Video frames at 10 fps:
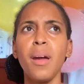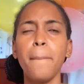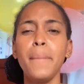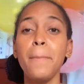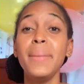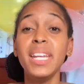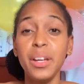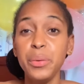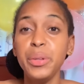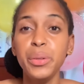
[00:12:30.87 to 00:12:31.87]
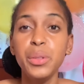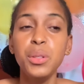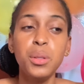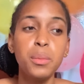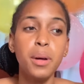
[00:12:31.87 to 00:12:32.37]
me been I do
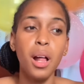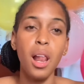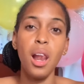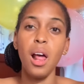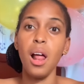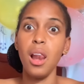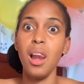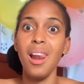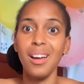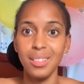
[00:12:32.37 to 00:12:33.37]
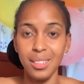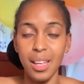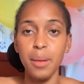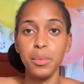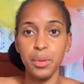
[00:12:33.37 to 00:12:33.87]
YouTube long
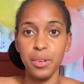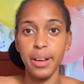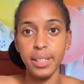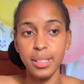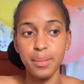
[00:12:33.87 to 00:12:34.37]
time now, right?